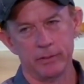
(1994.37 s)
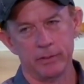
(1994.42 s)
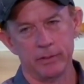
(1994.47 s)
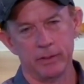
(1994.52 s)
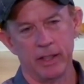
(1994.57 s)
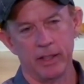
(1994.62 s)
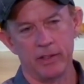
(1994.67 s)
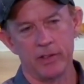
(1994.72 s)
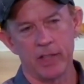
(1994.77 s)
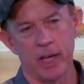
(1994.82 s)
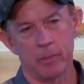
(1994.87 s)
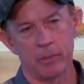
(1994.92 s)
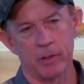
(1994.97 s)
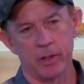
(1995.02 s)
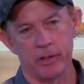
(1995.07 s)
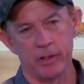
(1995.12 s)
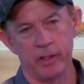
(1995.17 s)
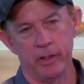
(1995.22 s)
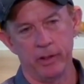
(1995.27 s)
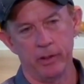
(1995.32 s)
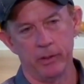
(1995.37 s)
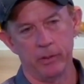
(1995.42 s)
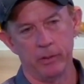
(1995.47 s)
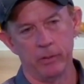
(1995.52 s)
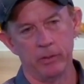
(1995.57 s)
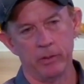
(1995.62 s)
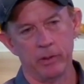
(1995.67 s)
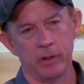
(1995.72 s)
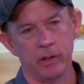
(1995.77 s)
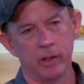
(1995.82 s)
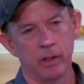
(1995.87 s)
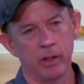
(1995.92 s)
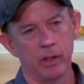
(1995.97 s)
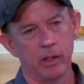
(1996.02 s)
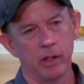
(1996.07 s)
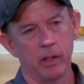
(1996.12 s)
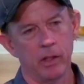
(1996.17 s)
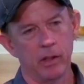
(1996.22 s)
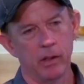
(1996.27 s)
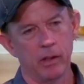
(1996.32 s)
In chapter two,
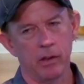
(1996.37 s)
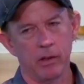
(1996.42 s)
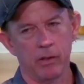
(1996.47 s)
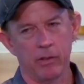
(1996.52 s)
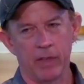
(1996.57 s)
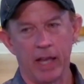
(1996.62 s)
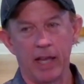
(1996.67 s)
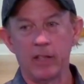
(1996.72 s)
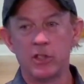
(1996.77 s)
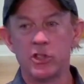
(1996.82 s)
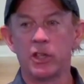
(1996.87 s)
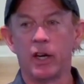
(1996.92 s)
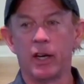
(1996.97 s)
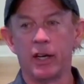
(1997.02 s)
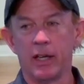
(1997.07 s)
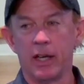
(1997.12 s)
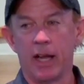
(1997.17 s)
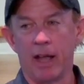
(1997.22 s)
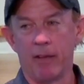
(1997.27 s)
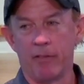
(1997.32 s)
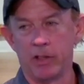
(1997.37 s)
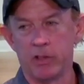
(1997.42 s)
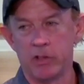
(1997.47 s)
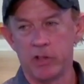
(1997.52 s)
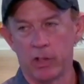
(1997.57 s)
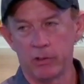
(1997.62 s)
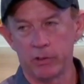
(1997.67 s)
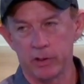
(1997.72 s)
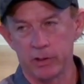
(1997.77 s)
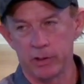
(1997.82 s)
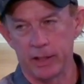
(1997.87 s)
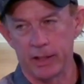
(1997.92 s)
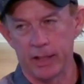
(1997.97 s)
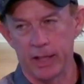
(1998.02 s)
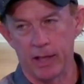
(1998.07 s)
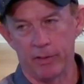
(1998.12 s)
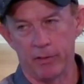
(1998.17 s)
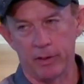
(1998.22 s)
they start having children together.